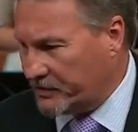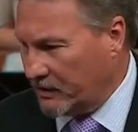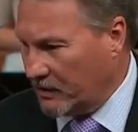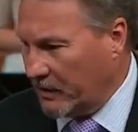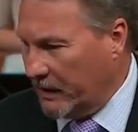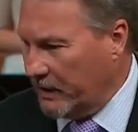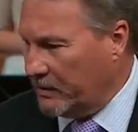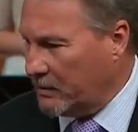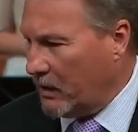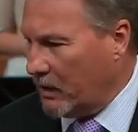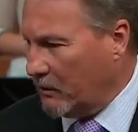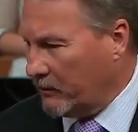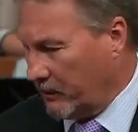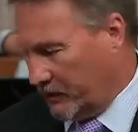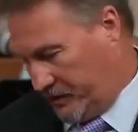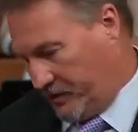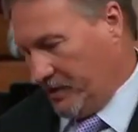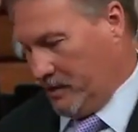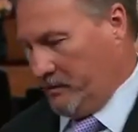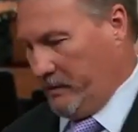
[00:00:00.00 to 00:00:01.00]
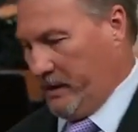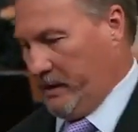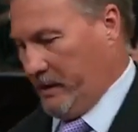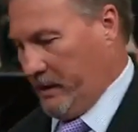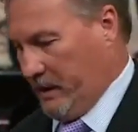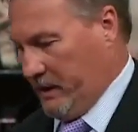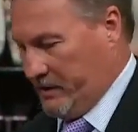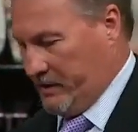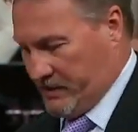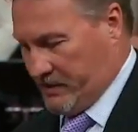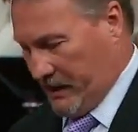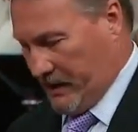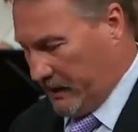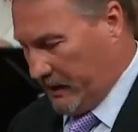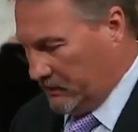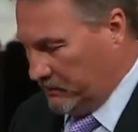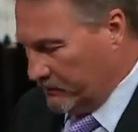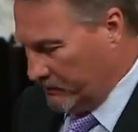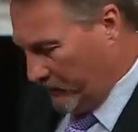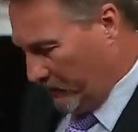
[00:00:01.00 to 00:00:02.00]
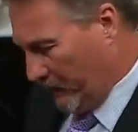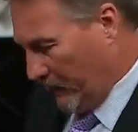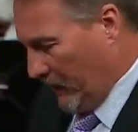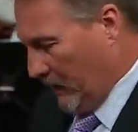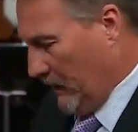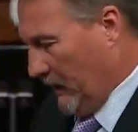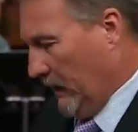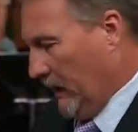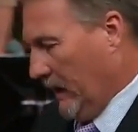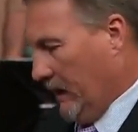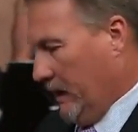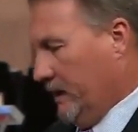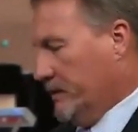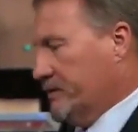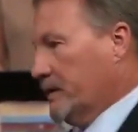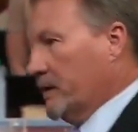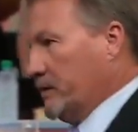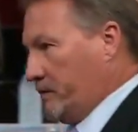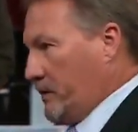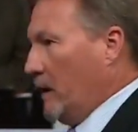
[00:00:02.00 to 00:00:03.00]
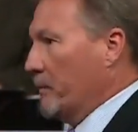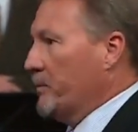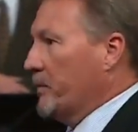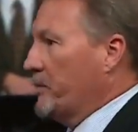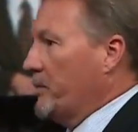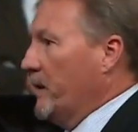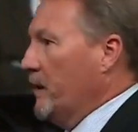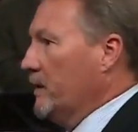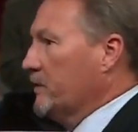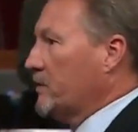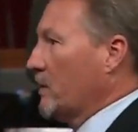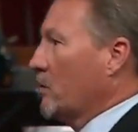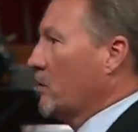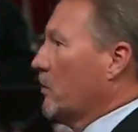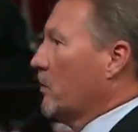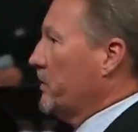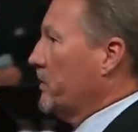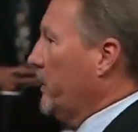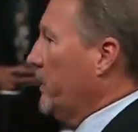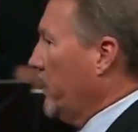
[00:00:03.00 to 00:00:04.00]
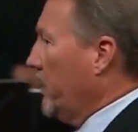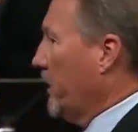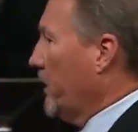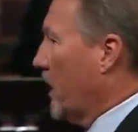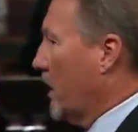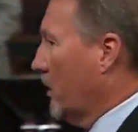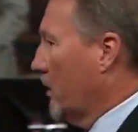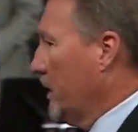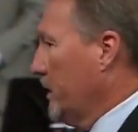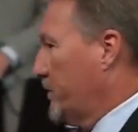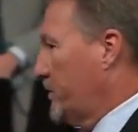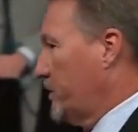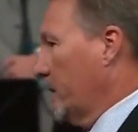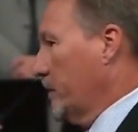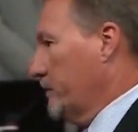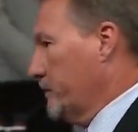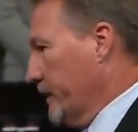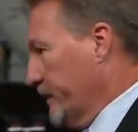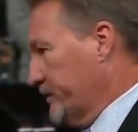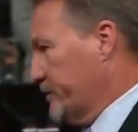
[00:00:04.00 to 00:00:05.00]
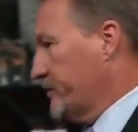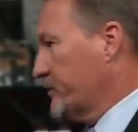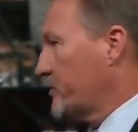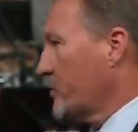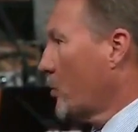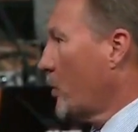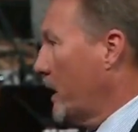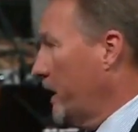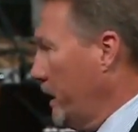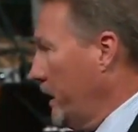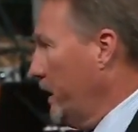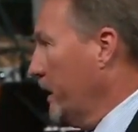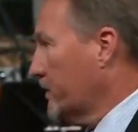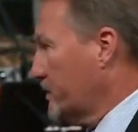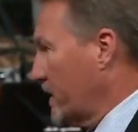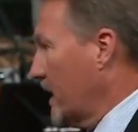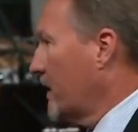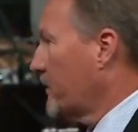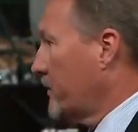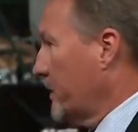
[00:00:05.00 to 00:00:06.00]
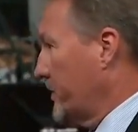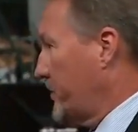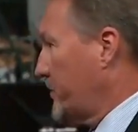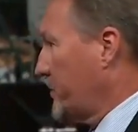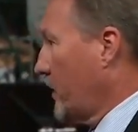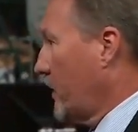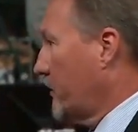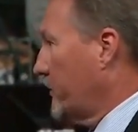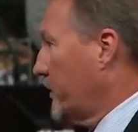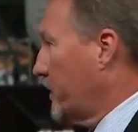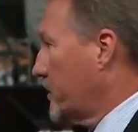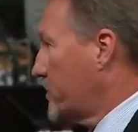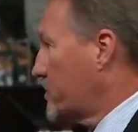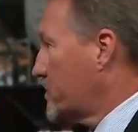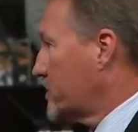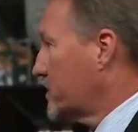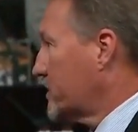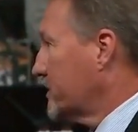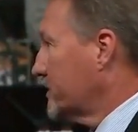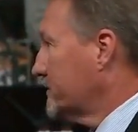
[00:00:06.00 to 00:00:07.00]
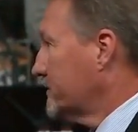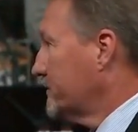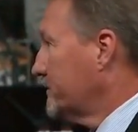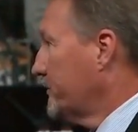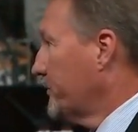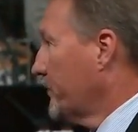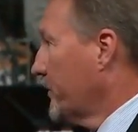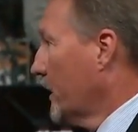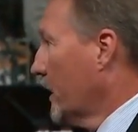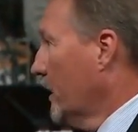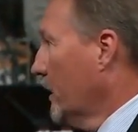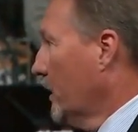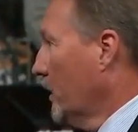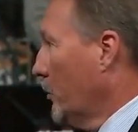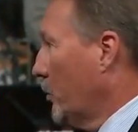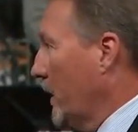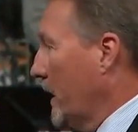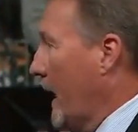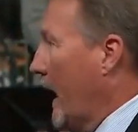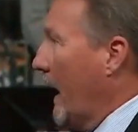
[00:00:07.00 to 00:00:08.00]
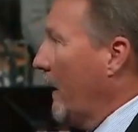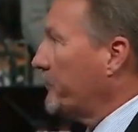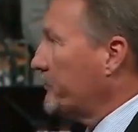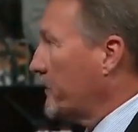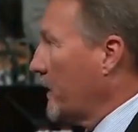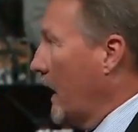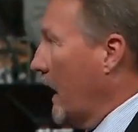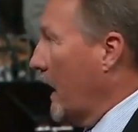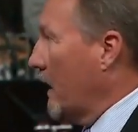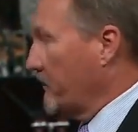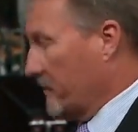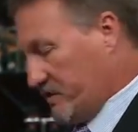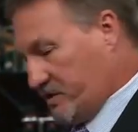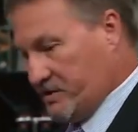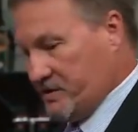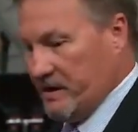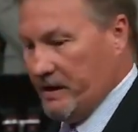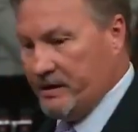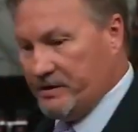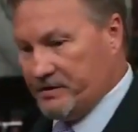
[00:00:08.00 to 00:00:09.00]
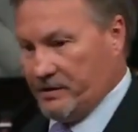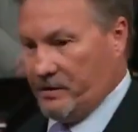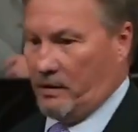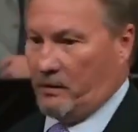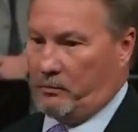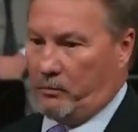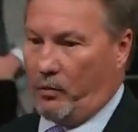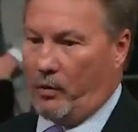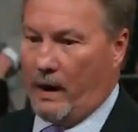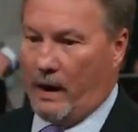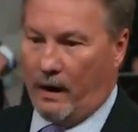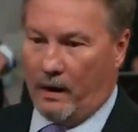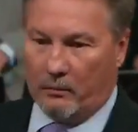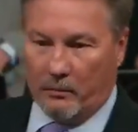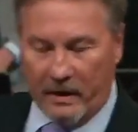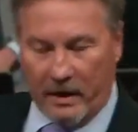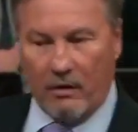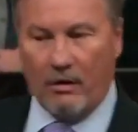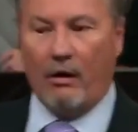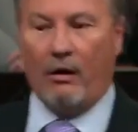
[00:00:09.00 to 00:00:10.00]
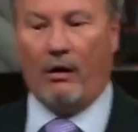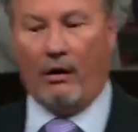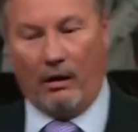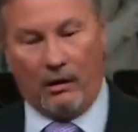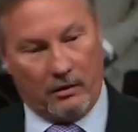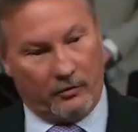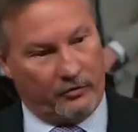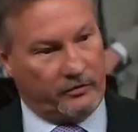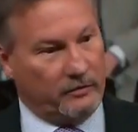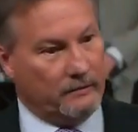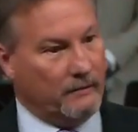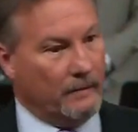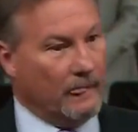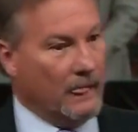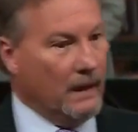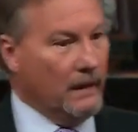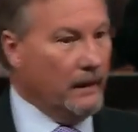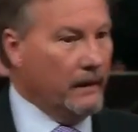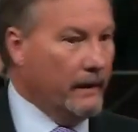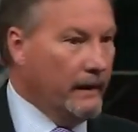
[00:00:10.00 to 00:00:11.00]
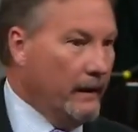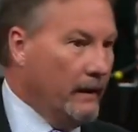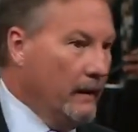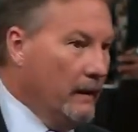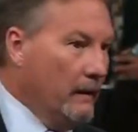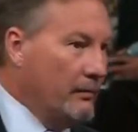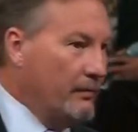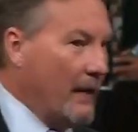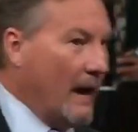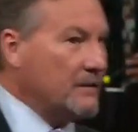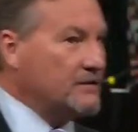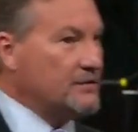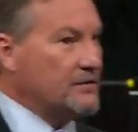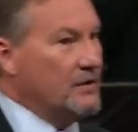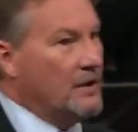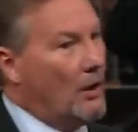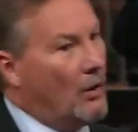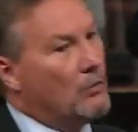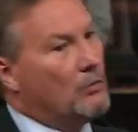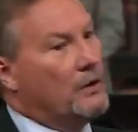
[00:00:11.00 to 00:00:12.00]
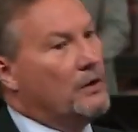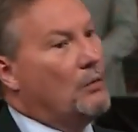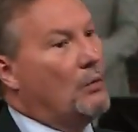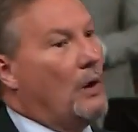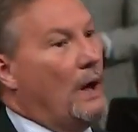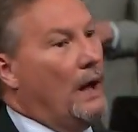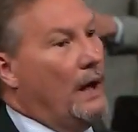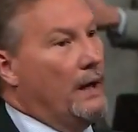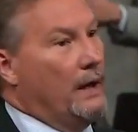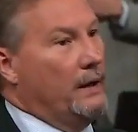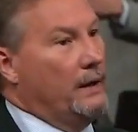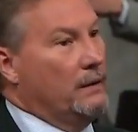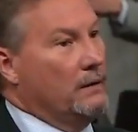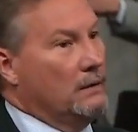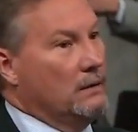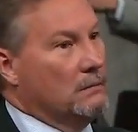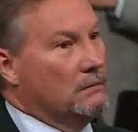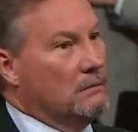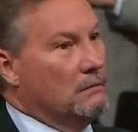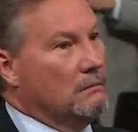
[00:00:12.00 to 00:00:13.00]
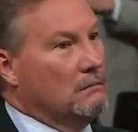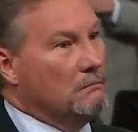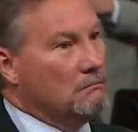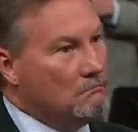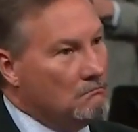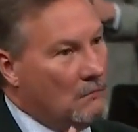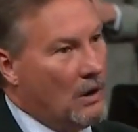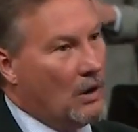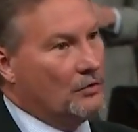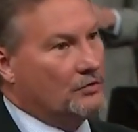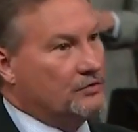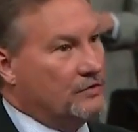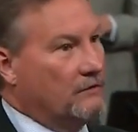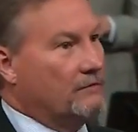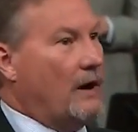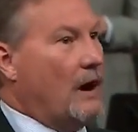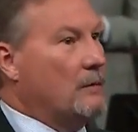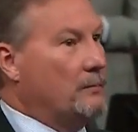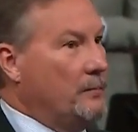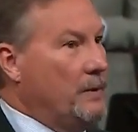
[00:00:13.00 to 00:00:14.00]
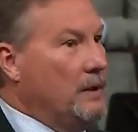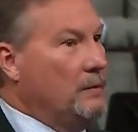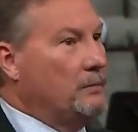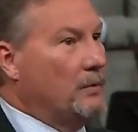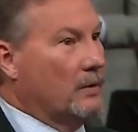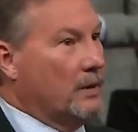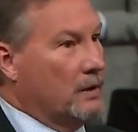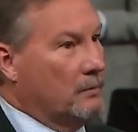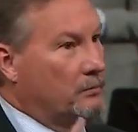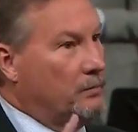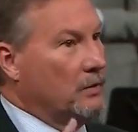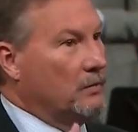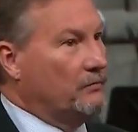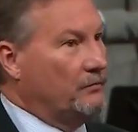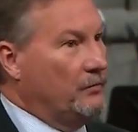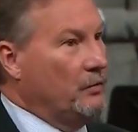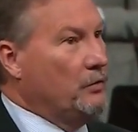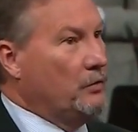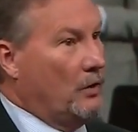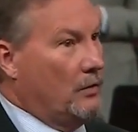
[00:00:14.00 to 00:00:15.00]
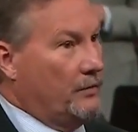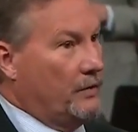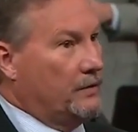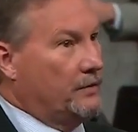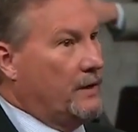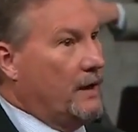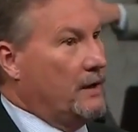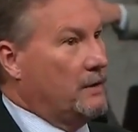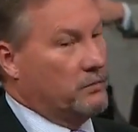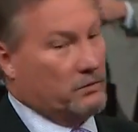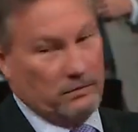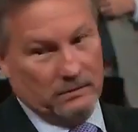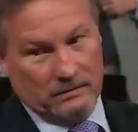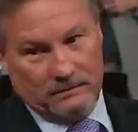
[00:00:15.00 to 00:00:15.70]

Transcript: leaned over to me, and he said, a couple things I want you to know. He said, this is the way it is every service. We have to have a season of prayer, because that's the only way most of our people can put food on their table